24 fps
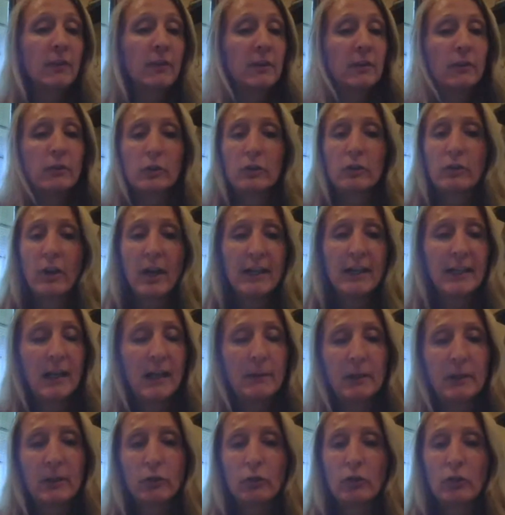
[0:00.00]
These are
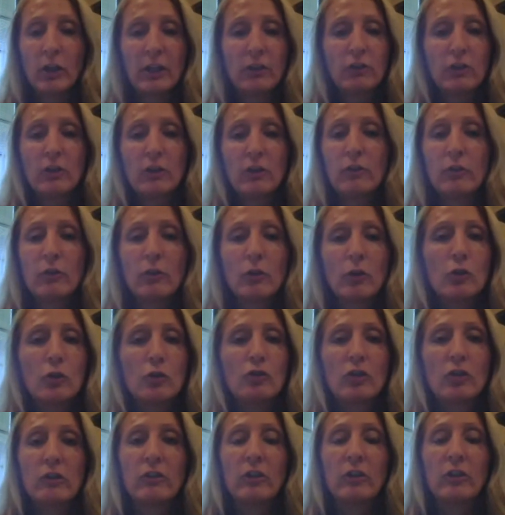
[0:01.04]
dynamic stretches, so
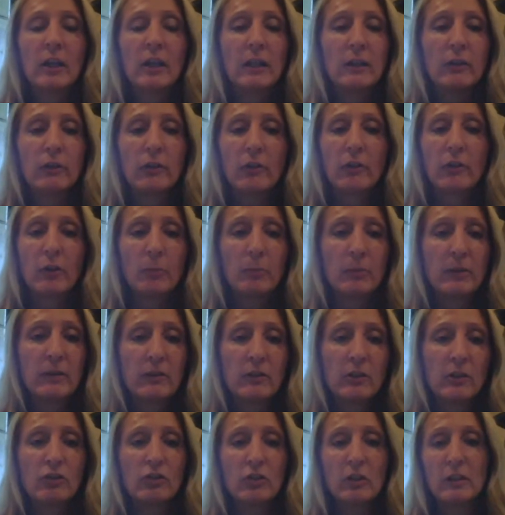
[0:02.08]
you just get into the
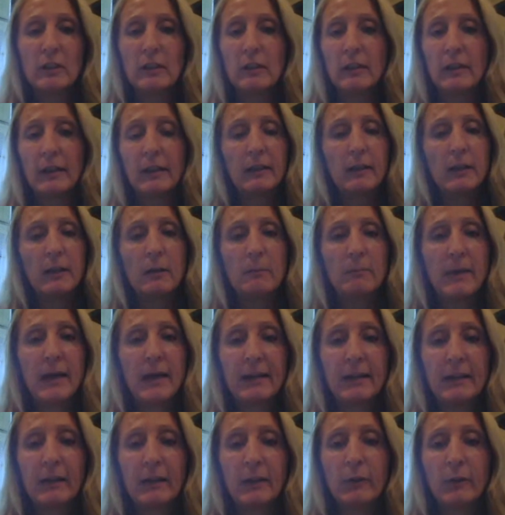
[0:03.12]
position and then come
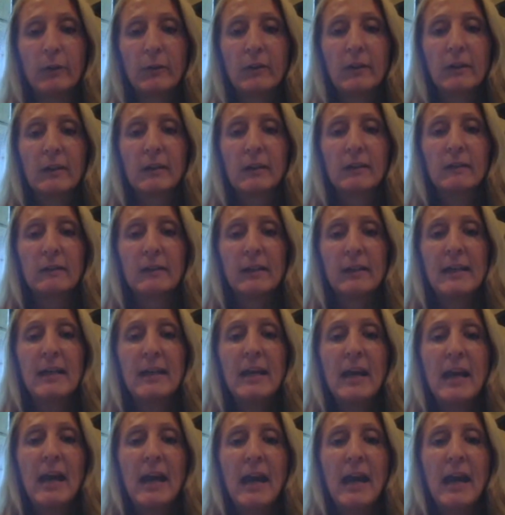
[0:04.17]
back out. Okay.